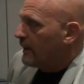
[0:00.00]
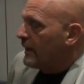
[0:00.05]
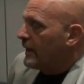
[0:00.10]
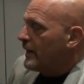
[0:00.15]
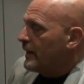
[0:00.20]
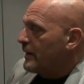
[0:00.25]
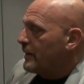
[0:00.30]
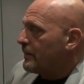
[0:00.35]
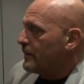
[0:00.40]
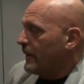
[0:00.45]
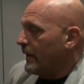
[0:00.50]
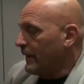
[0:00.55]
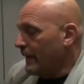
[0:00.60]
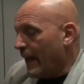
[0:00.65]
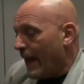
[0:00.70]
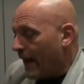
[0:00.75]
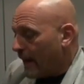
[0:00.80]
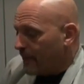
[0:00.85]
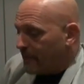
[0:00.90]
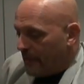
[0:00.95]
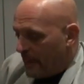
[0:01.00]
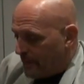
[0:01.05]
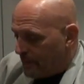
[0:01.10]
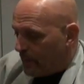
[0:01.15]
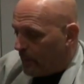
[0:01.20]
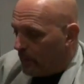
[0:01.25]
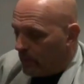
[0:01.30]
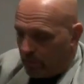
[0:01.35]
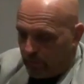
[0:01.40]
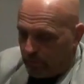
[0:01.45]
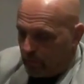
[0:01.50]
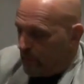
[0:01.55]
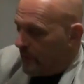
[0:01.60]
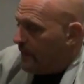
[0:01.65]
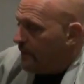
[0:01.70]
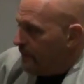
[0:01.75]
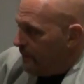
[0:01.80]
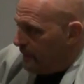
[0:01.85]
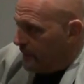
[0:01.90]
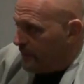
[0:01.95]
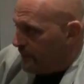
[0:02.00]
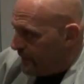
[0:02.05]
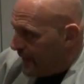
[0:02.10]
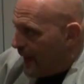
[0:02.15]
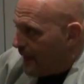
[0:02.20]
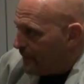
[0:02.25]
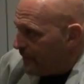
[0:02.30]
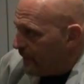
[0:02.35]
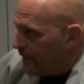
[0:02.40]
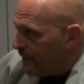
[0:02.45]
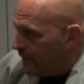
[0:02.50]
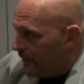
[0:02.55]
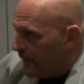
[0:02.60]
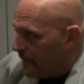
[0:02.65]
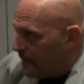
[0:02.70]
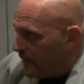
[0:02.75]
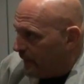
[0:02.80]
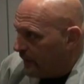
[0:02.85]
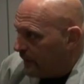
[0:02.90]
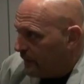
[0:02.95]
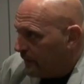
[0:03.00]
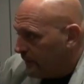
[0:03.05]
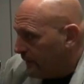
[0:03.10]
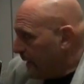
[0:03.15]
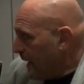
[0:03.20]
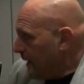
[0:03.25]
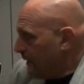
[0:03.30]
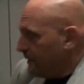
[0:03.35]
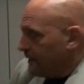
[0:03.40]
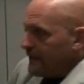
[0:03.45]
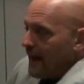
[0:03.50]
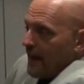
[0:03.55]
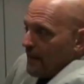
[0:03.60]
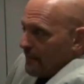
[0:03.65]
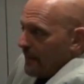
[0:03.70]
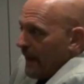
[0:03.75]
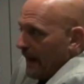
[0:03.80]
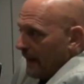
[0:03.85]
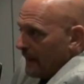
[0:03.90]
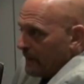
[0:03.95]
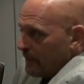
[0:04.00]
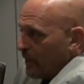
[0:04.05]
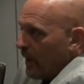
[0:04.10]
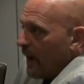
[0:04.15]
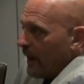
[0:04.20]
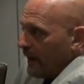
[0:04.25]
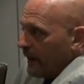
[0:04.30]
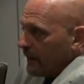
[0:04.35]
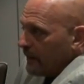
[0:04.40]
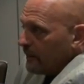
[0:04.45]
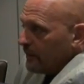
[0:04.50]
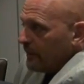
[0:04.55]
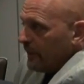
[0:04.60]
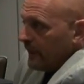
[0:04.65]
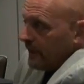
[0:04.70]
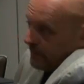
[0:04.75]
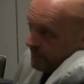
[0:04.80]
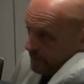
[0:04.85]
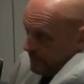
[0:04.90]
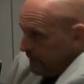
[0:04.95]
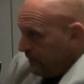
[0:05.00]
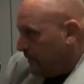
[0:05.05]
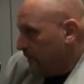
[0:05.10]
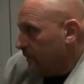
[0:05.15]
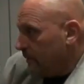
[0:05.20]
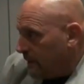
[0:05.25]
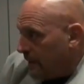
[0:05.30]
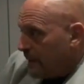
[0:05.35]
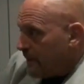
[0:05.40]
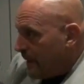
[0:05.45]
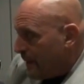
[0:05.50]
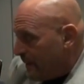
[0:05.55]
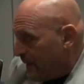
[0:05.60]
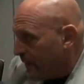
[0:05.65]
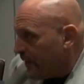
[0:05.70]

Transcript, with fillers: A lot of people, when this happened to Vemma, they stopped buying the product because they maybe